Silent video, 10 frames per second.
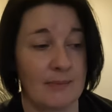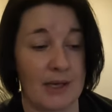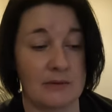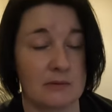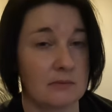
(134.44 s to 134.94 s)

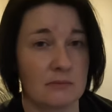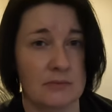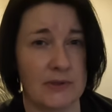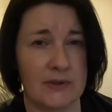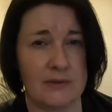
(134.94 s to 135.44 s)
pattern,
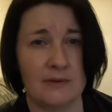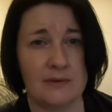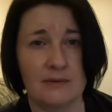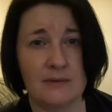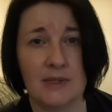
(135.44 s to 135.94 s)
but
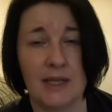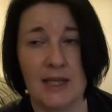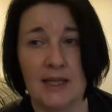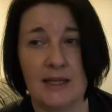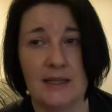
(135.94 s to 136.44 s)

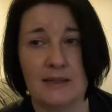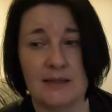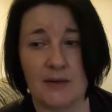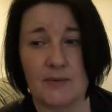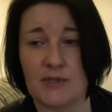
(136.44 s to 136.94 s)

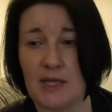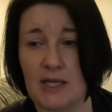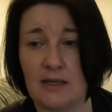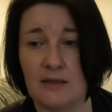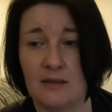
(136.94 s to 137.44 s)
that was
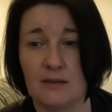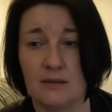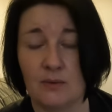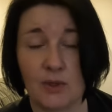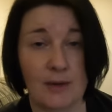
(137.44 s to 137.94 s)
the
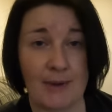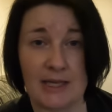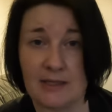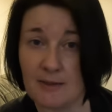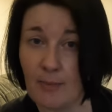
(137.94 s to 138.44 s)
one I
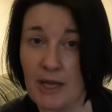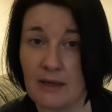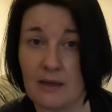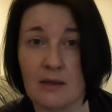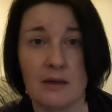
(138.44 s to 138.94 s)
made in the
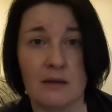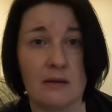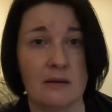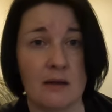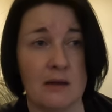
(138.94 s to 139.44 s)
pink
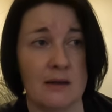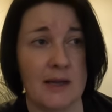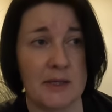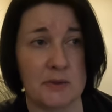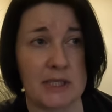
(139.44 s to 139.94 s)

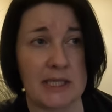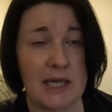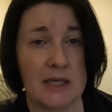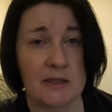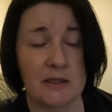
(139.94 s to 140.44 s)
Aldi
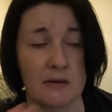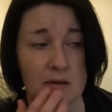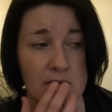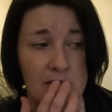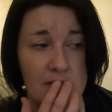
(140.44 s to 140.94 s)
cake
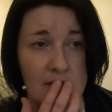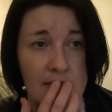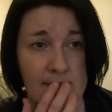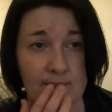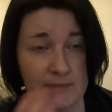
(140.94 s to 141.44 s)
yarn
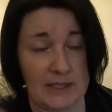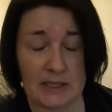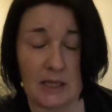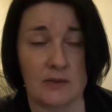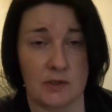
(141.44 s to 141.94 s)
that the
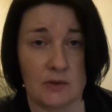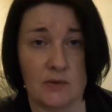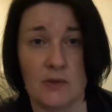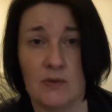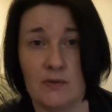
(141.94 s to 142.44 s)
cats
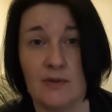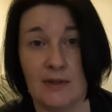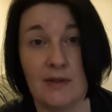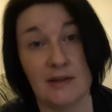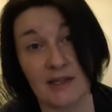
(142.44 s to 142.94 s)
use.
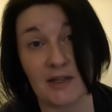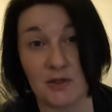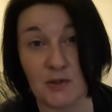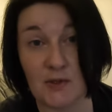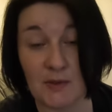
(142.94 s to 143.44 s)
And the
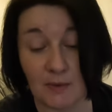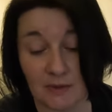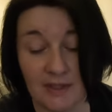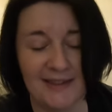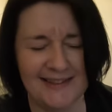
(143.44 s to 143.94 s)
cats use the other one.